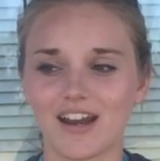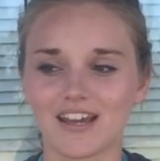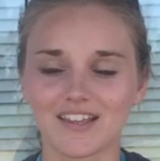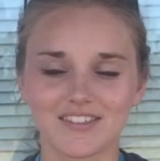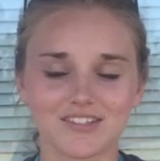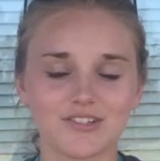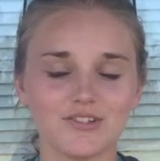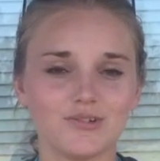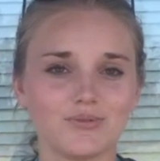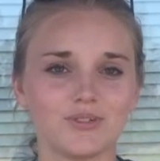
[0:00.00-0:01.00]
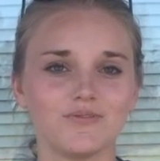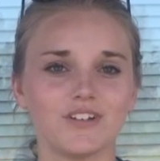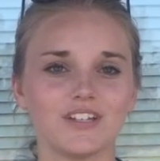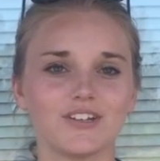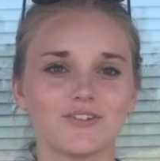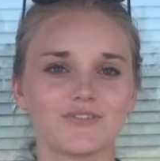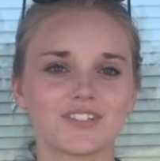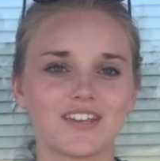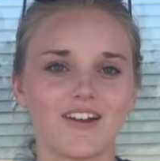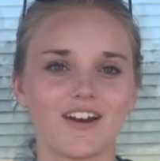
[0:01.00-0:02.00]
and I get this YouTube video of
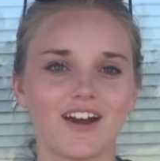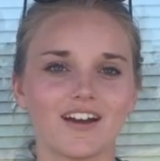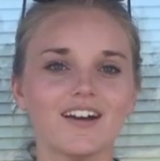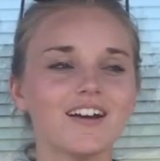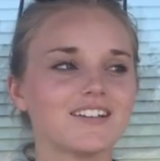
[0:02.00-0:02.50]
Sarah